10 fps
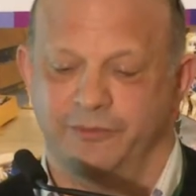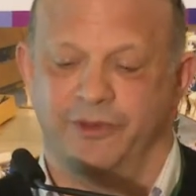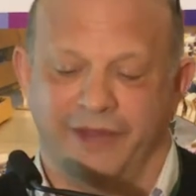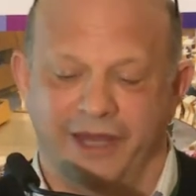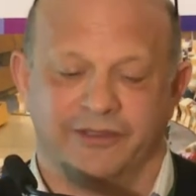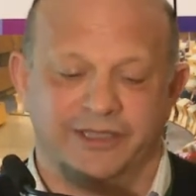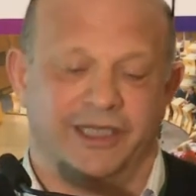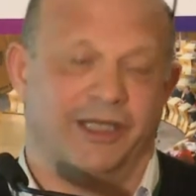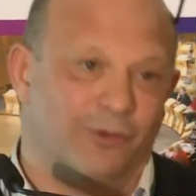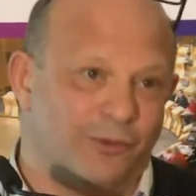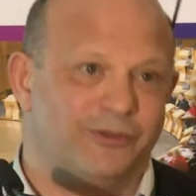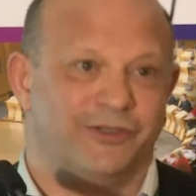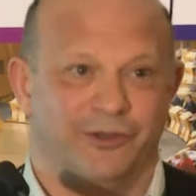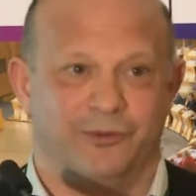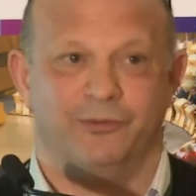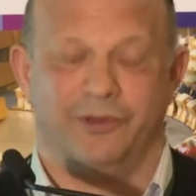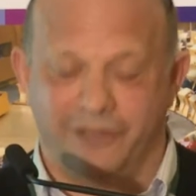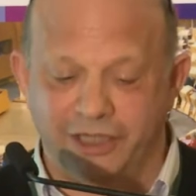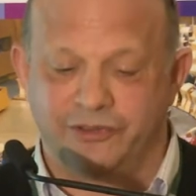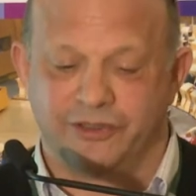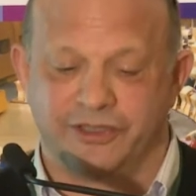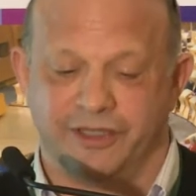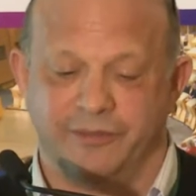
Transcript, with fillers: without dealing also with literacy,